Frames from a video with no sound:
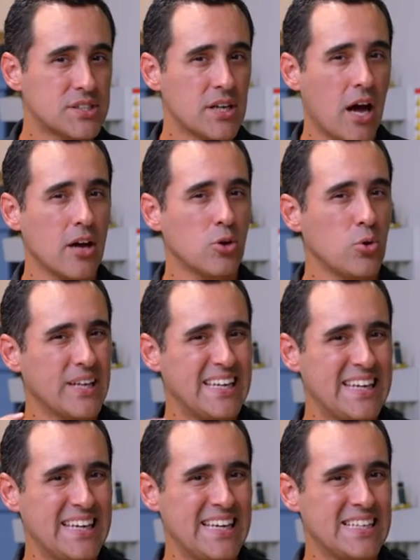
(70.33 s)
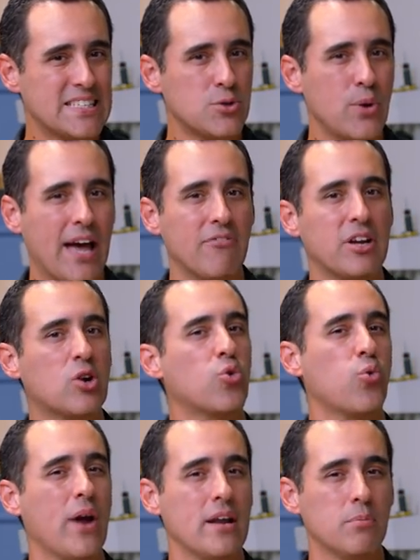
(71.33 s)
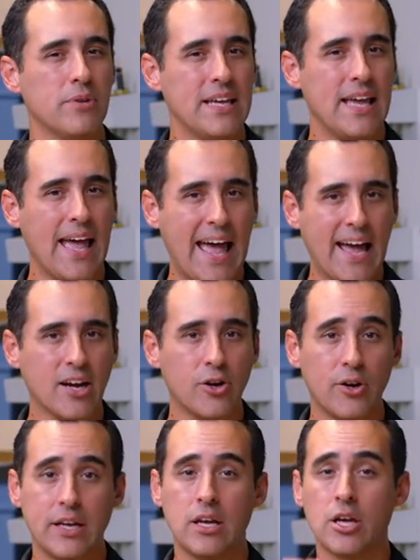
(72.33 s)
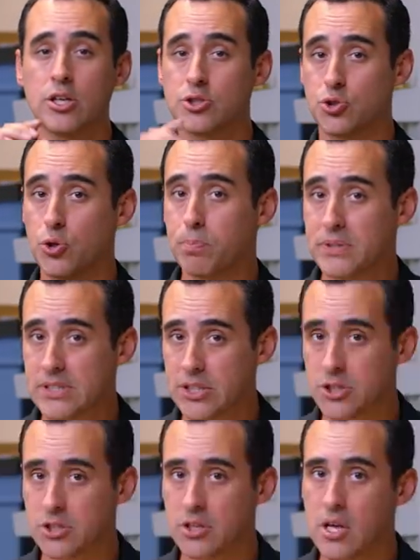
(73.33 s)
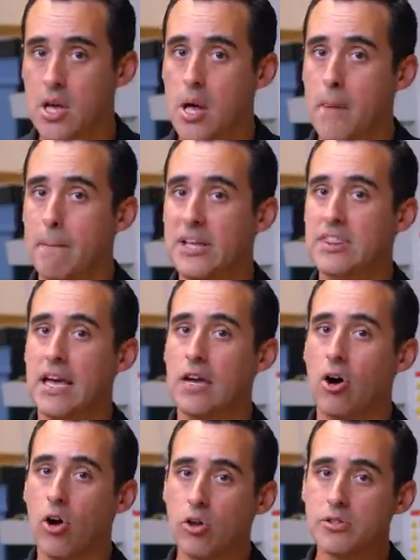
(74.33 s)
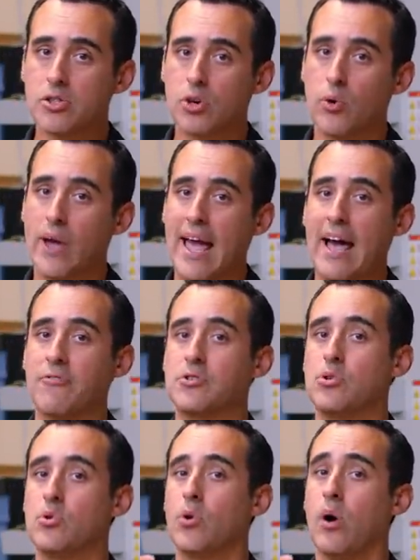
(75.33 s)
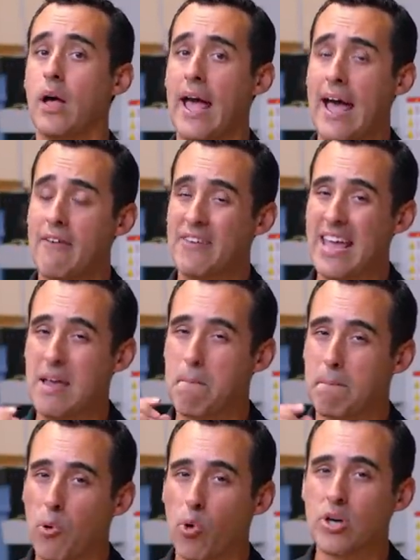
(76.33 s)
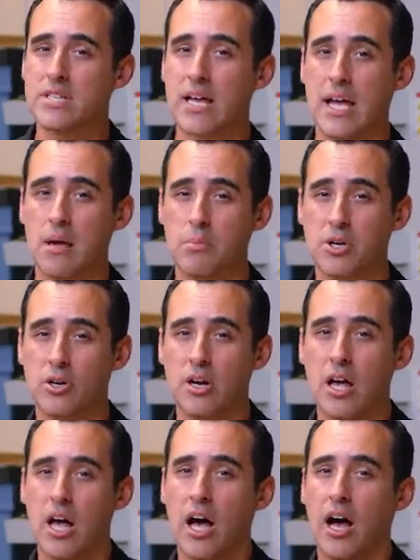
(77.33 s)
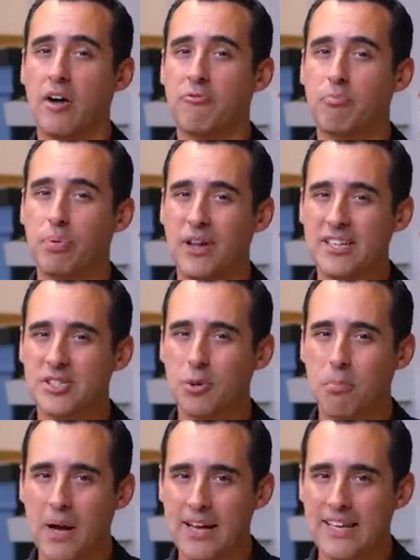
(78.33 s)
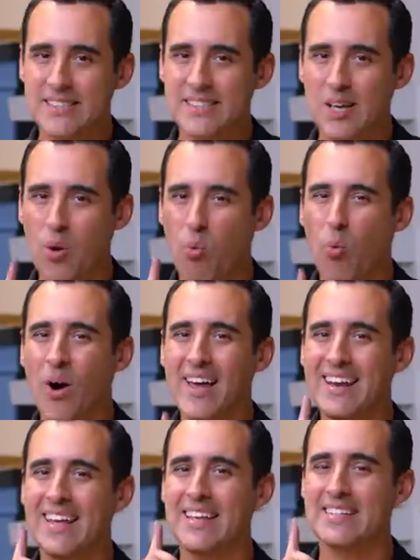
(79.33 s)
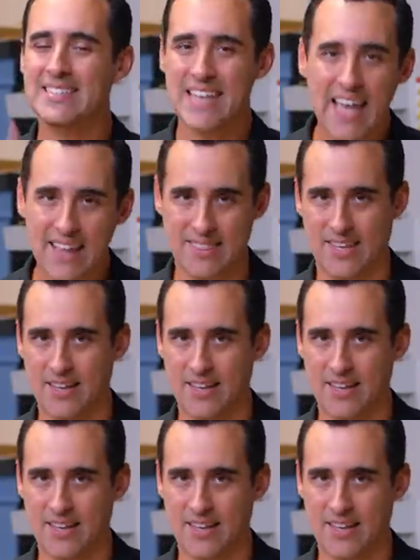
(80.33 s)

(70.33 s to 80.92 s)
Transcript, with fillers: not only need to have incredibly accurate true position, but they also have to have a board diameter of plus or minus one tenth.